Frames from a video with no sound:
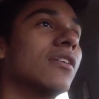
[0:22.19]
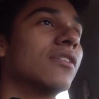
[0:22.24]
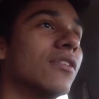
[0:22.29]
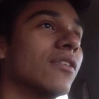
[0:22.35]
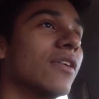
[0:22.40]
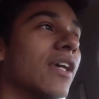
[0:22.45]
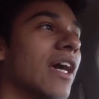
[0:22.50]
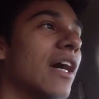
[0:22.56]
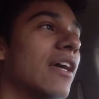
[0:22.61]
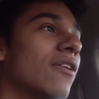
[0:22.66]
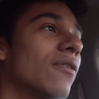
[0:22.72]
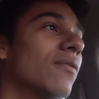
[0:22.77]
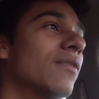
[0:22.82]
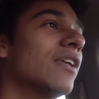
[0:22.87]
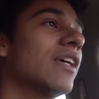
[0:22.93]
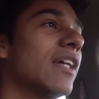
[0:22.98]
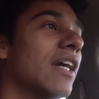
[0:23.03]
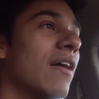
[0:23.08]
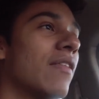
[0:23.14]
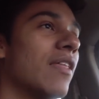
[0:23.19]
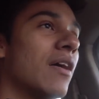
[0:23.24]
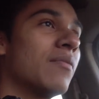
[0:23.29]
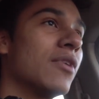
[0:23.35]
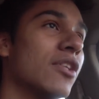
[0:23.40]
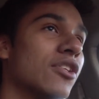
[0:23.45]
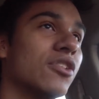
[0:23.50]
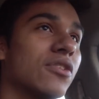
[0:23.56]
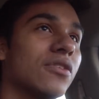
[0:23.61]
So yeah, I don't really have that
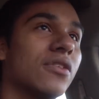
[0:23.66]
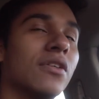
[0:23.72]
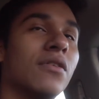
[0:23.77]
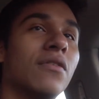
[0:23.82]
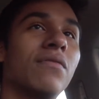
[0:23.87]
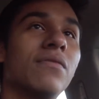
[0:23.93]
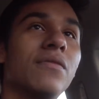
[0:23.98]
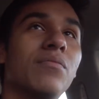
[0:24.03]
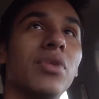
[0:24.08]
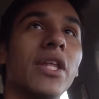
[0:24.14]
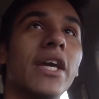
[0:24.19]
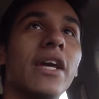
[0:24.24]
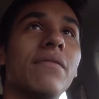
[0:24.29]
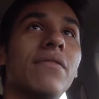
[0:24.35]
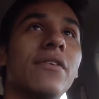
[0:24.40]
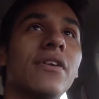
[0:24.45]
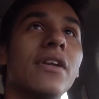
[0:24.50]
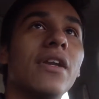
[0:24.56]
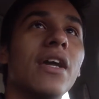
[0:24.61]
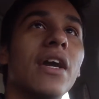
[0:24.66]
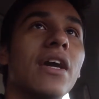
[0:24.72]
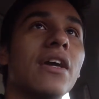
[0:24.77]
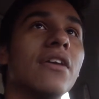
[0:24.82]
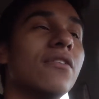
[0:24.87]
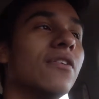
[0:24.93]
much plan for today.